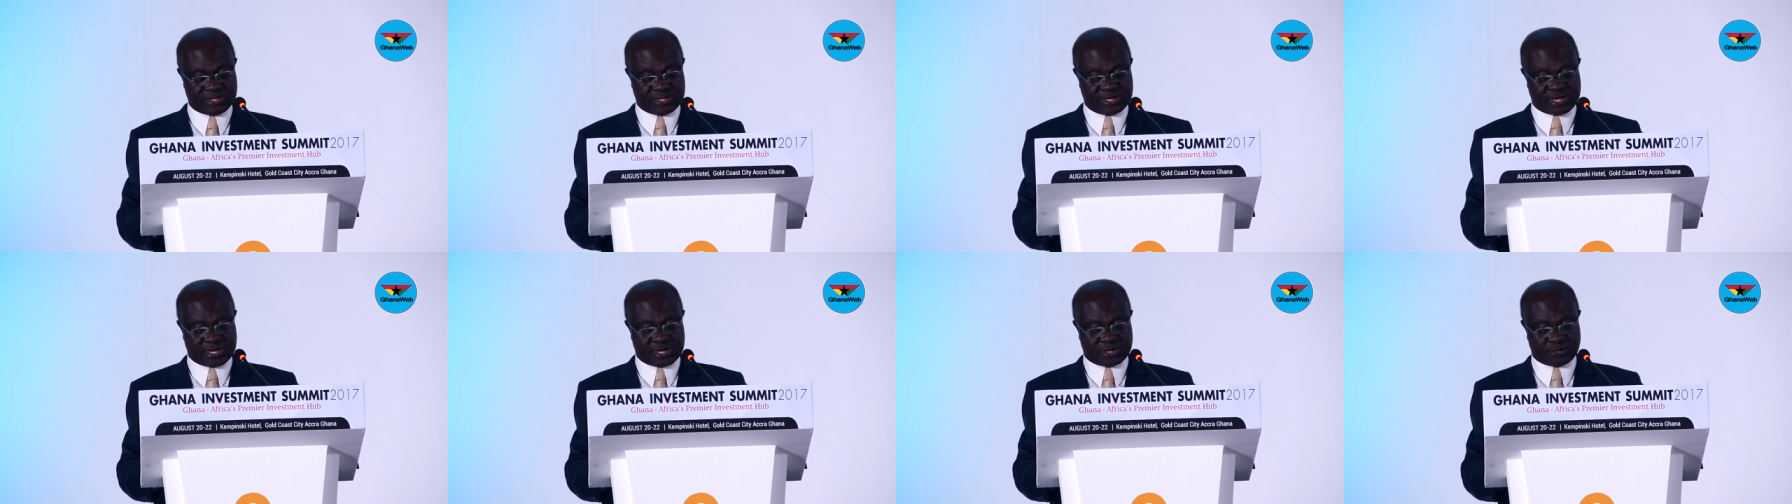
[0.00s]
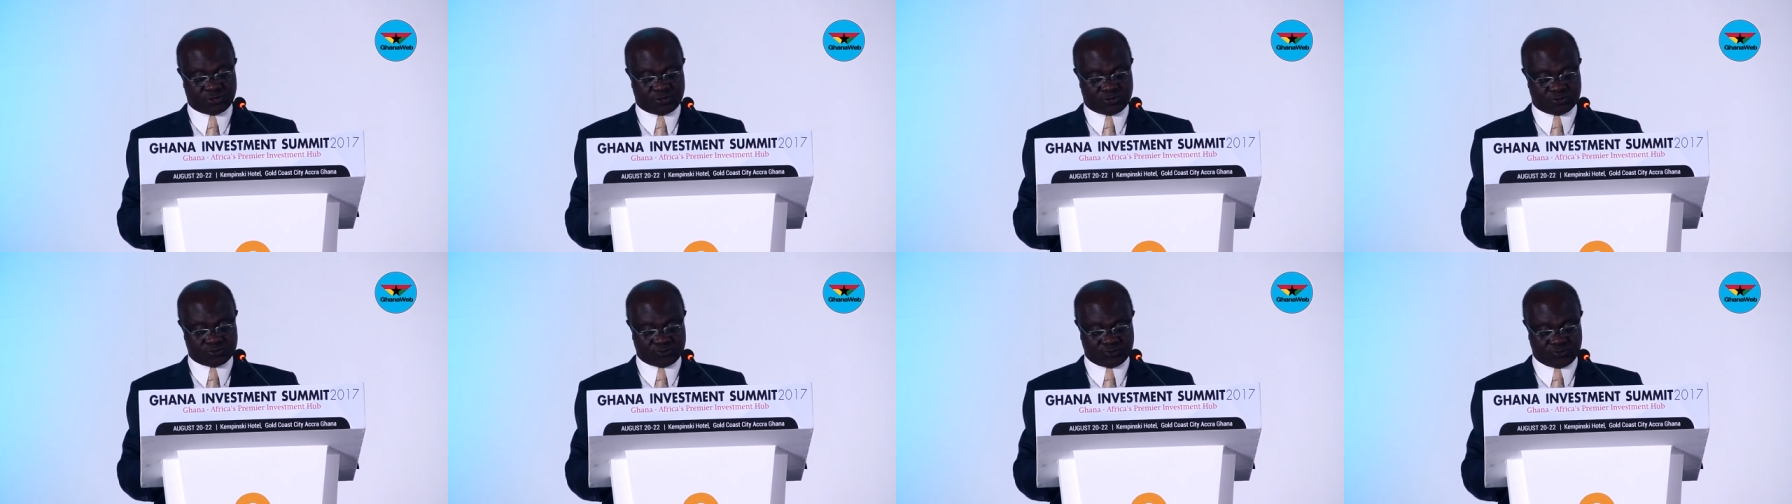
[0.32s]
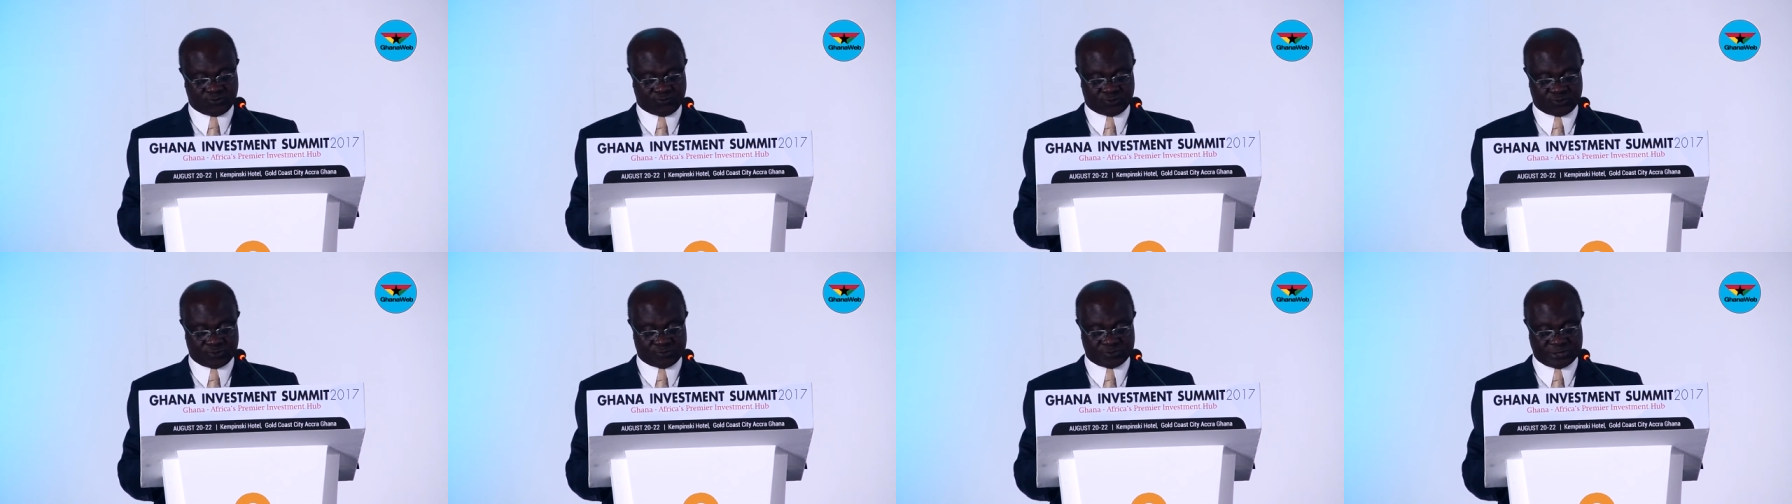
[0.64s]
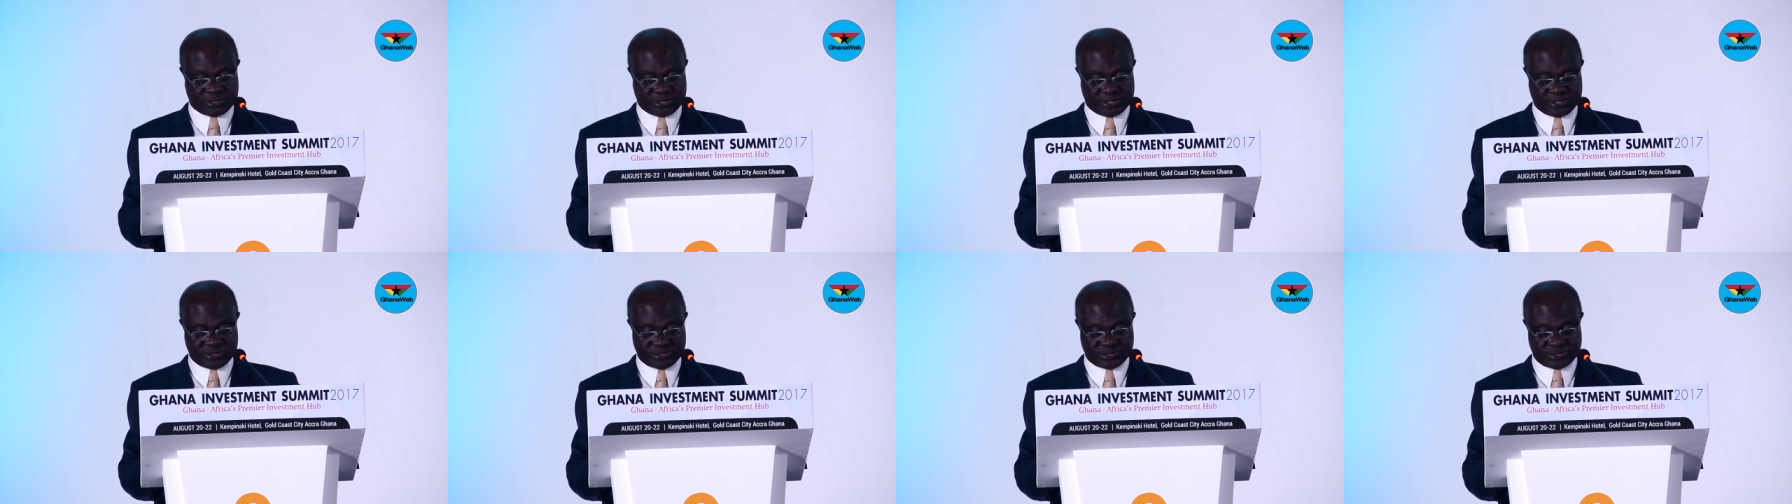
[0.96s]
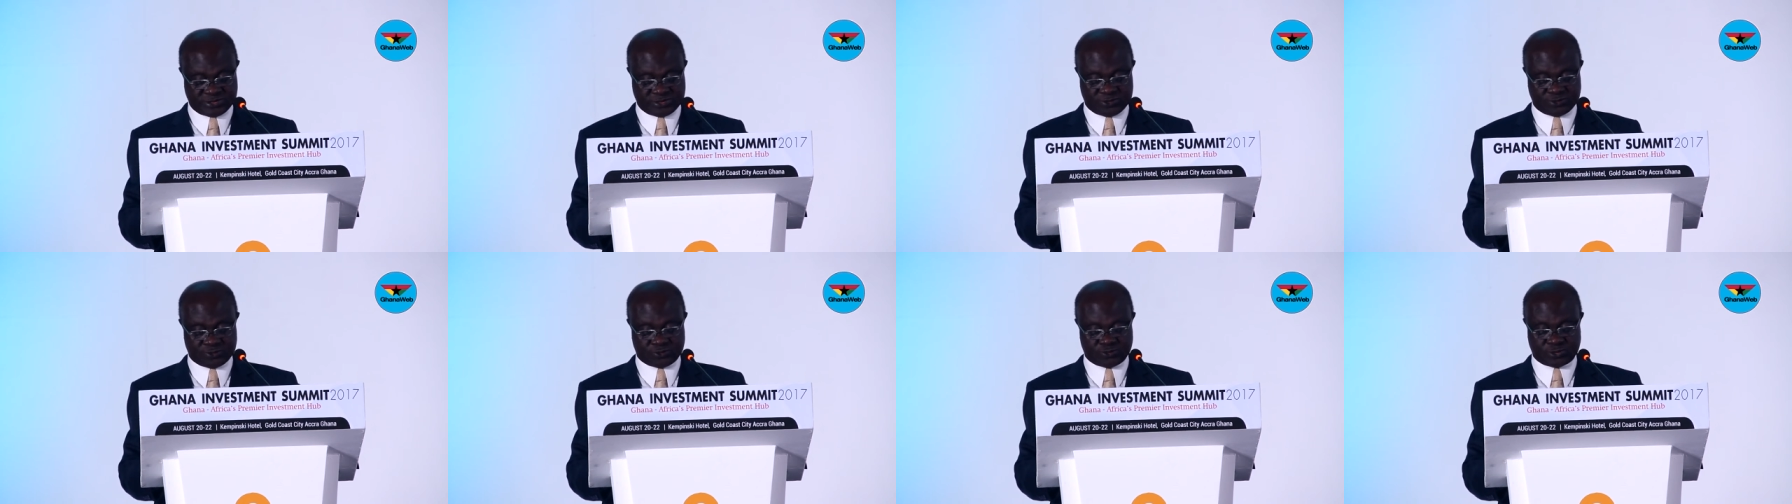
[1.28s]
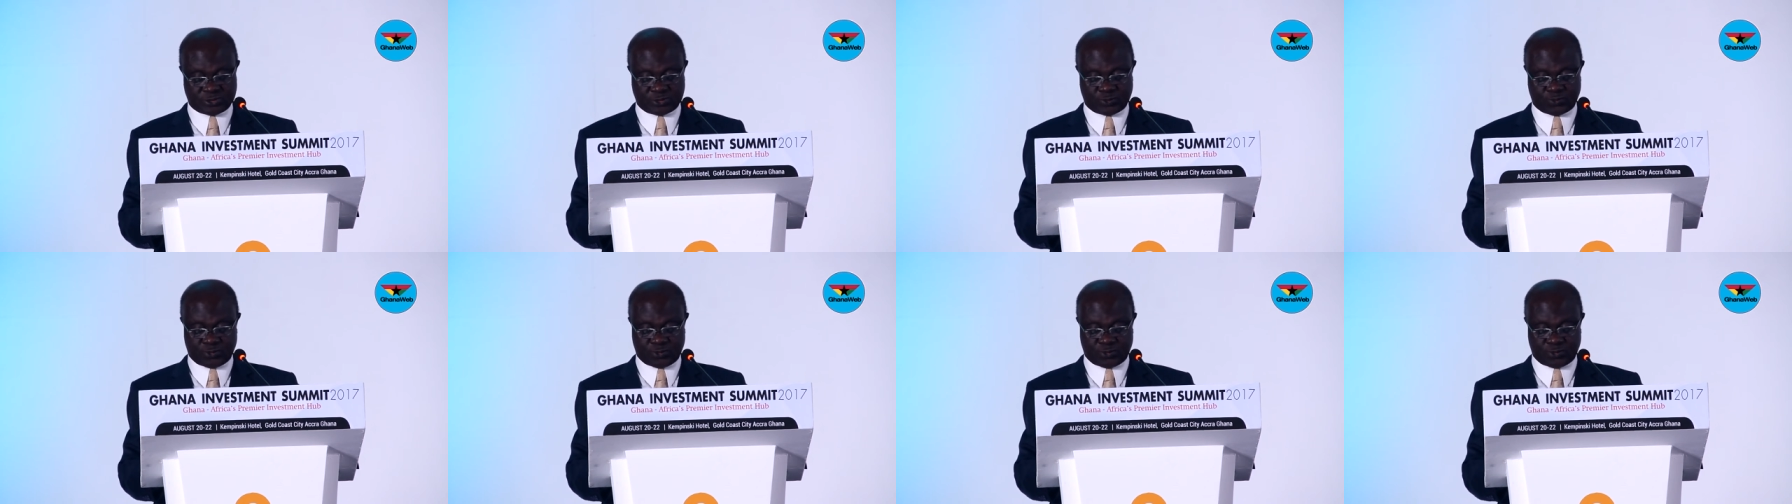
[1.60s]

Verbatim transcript: and also from the east to the